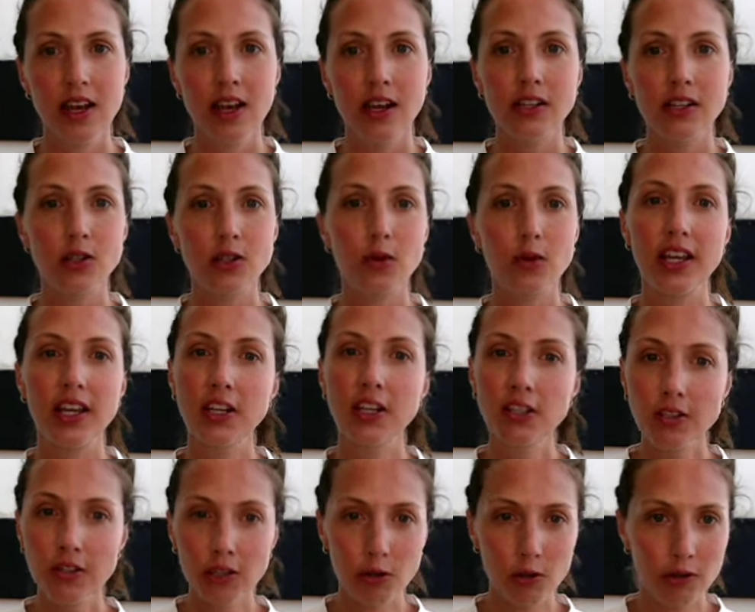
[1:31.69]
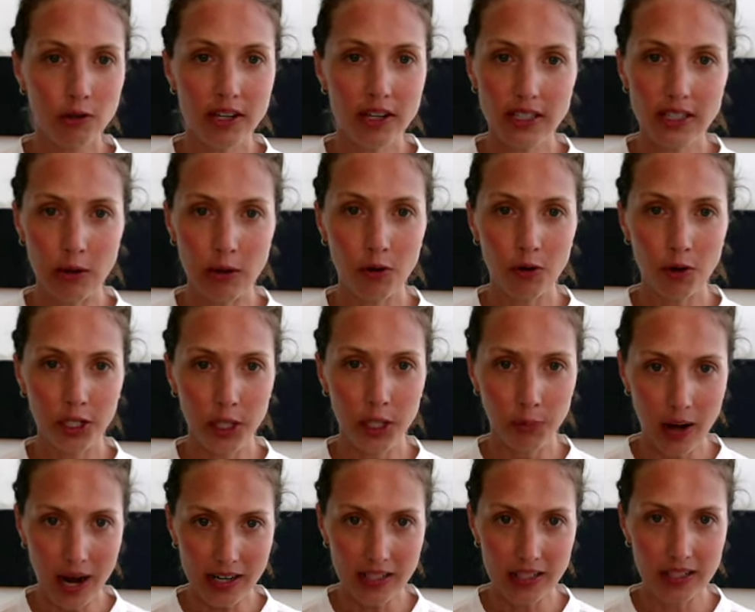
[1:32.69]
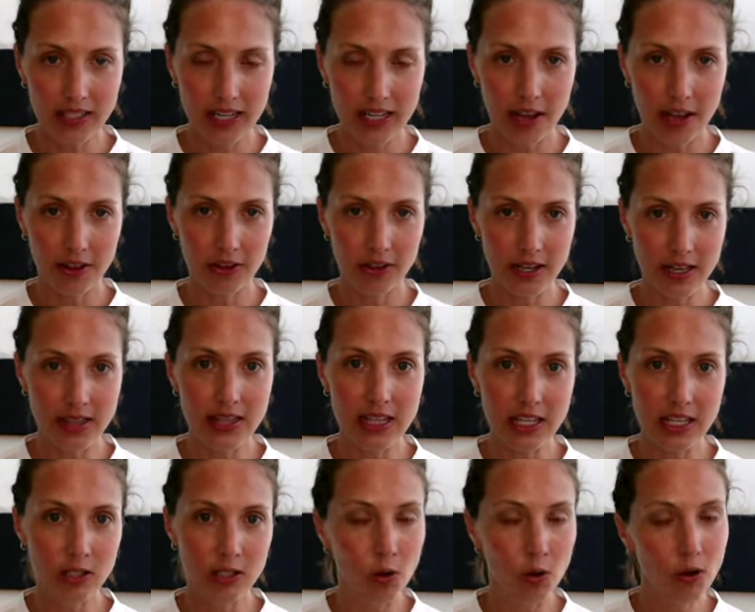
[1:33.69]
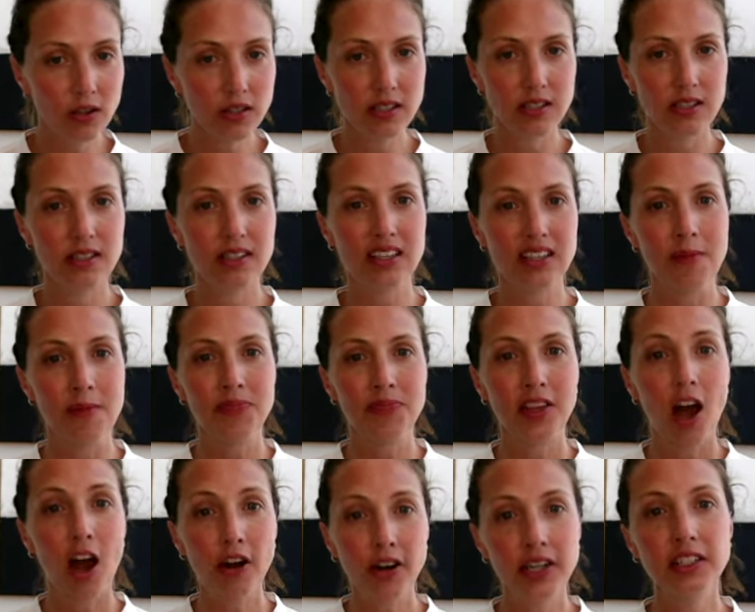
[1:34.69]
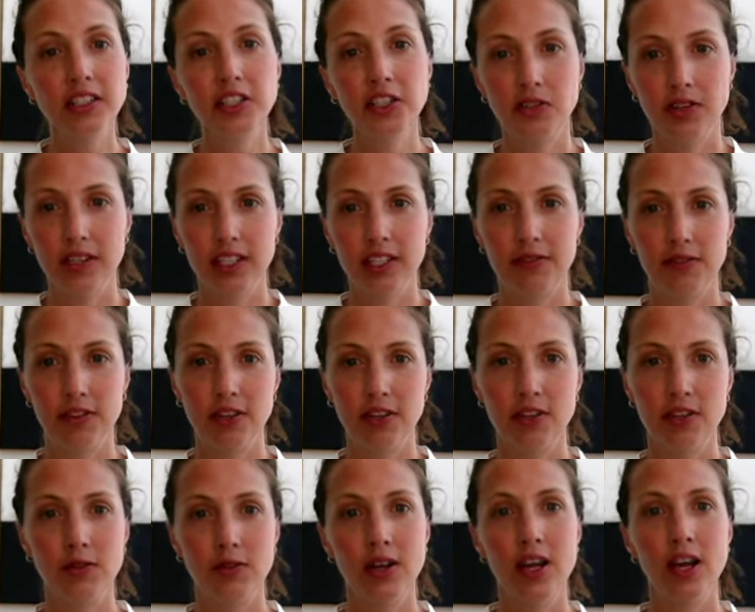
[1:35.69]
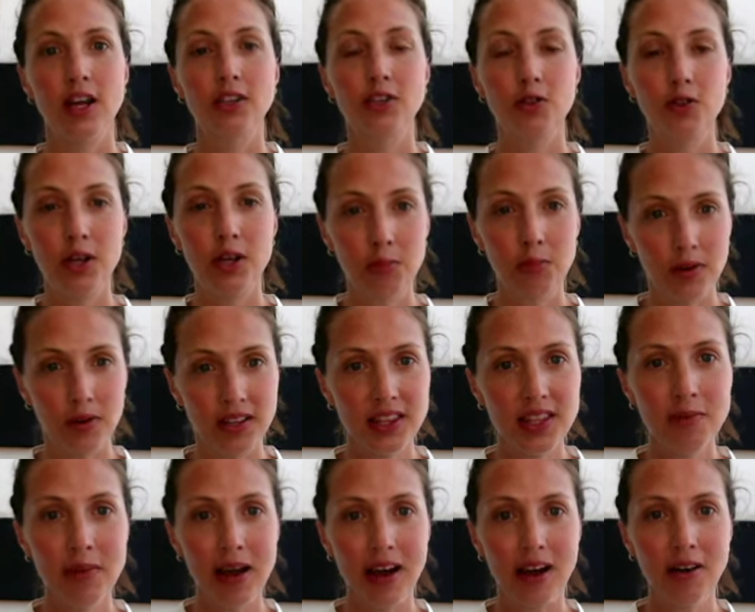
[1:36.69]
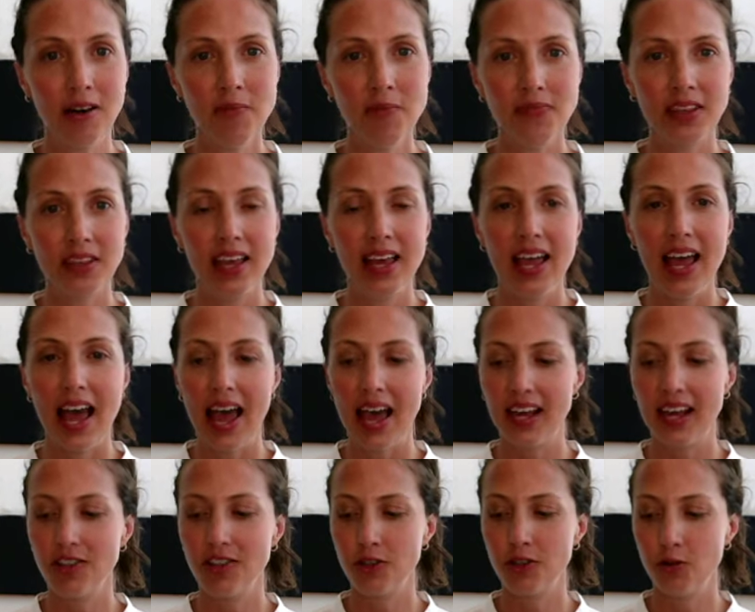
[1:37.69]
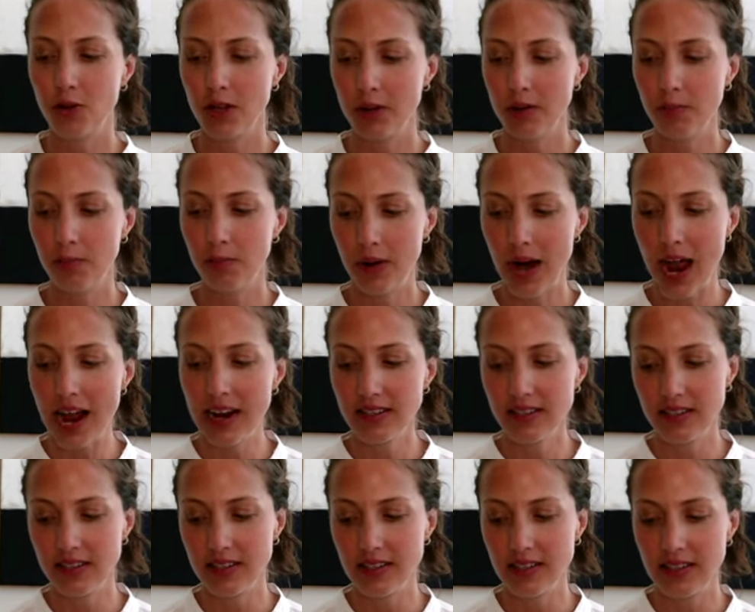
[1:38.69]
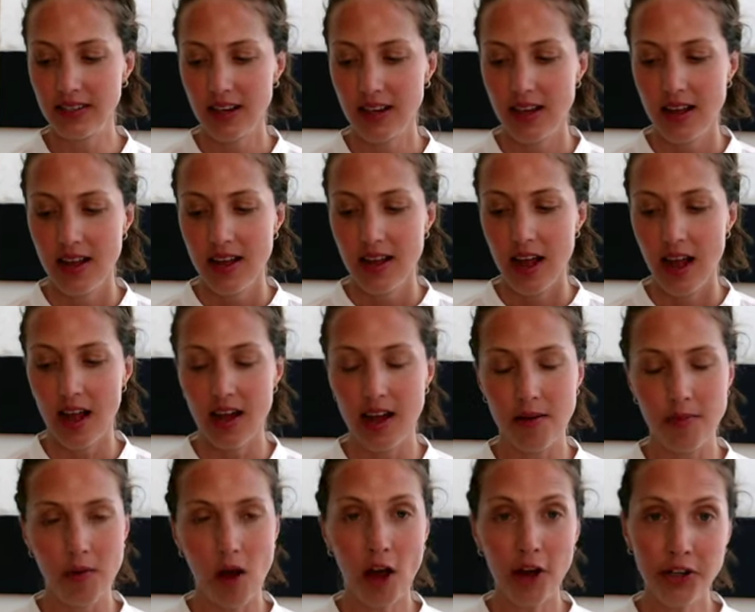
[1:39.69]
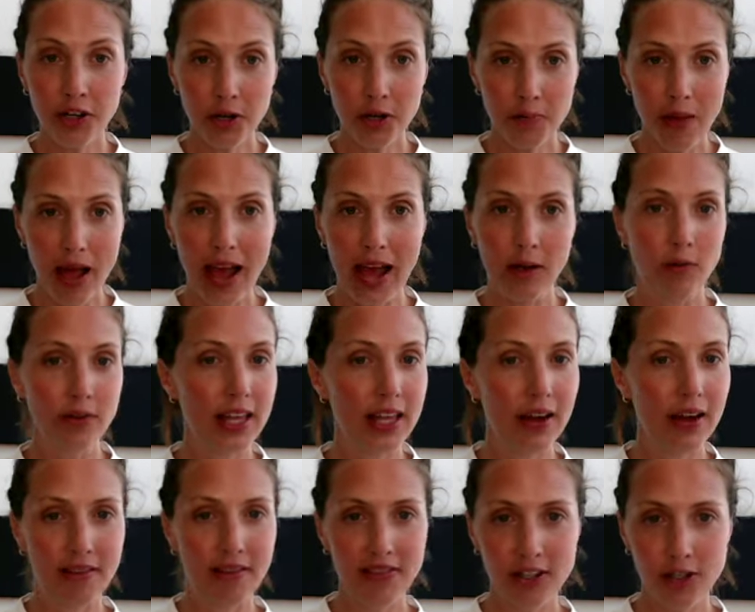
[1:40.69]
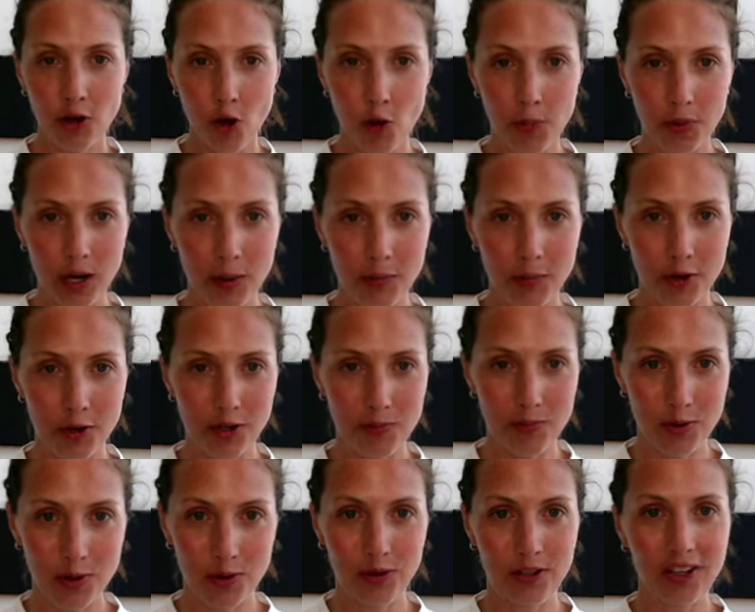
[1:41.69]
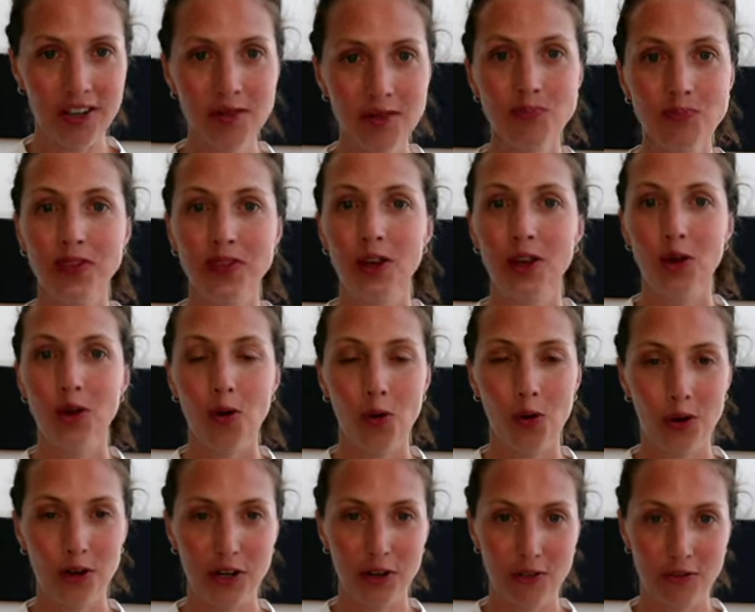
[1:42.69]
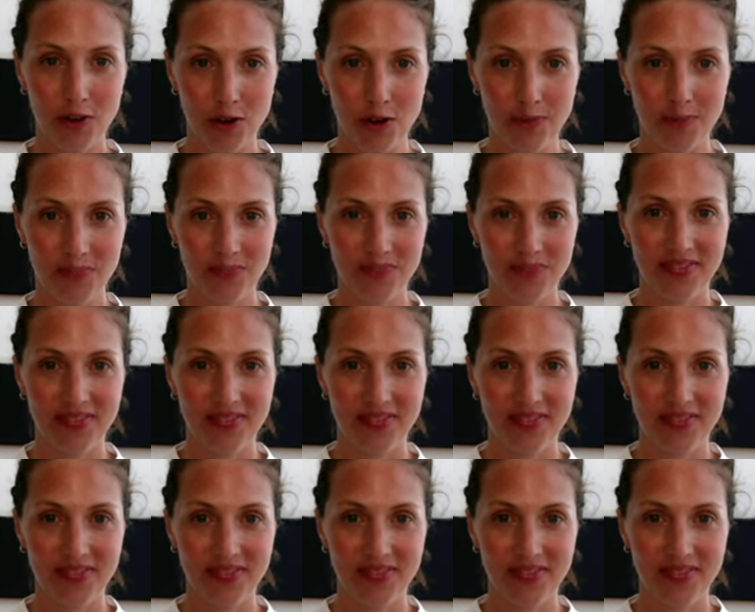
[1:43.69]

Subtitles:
So each of the kriyas that we're going to practice together in these courses are illustrated for you. So you can print them out and you can practice on your mat without having to open up your computer or your phone.